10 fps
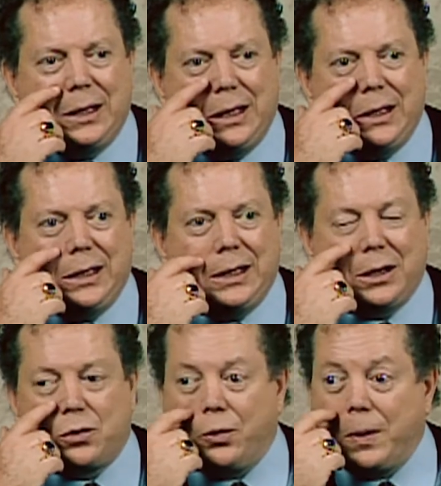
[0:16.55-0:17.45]
in
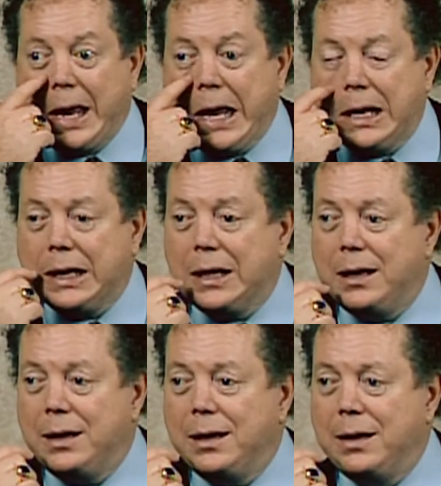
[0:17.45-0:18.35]
the Quran,
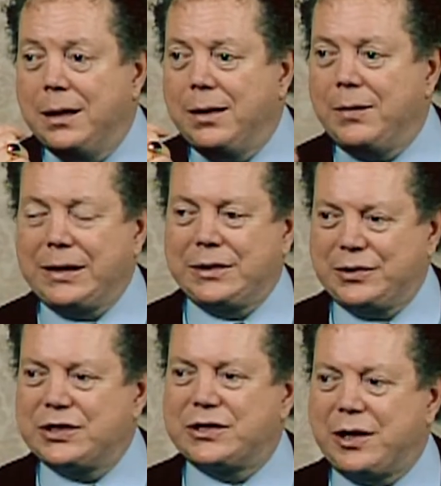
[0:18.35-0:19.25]
I
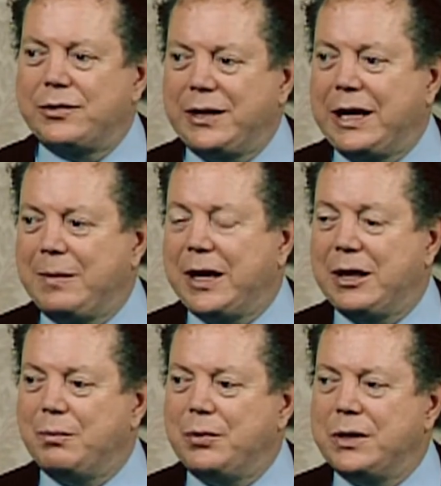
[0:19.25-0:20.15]
could just start to name down
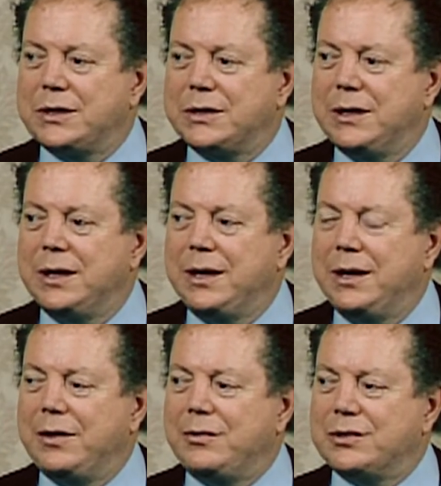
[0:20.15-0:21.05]
the books.
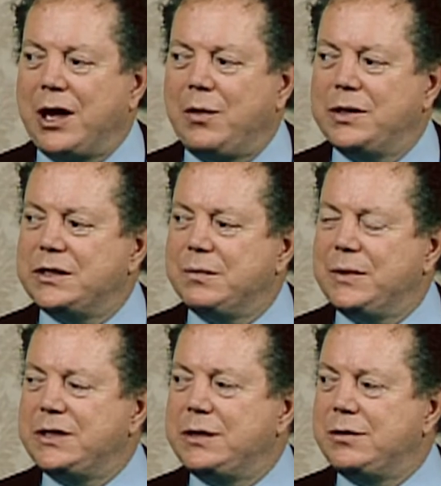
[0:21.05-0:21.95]
There's always the
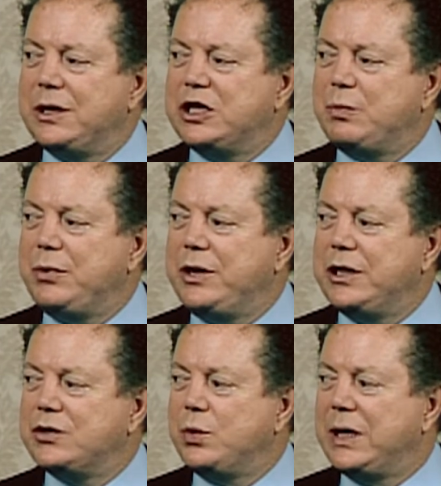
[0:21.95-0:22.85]
mystical
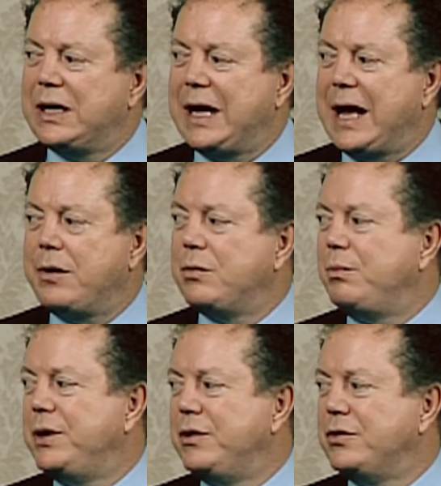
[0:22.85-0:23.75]
experience when a cloud
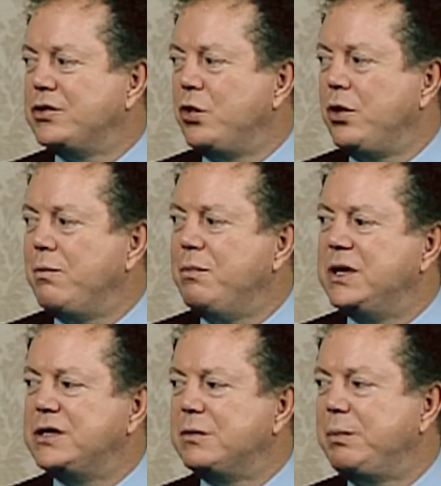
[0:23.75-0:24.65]
appears or a
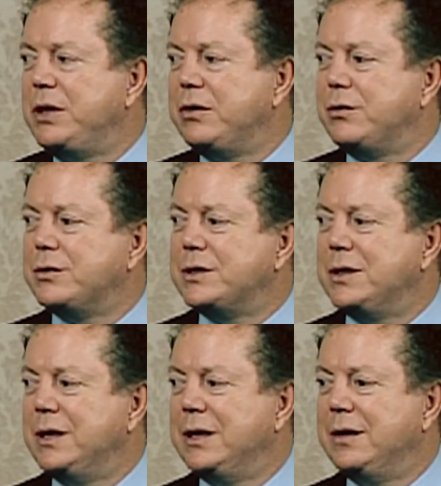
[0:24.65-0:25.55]
mist appears.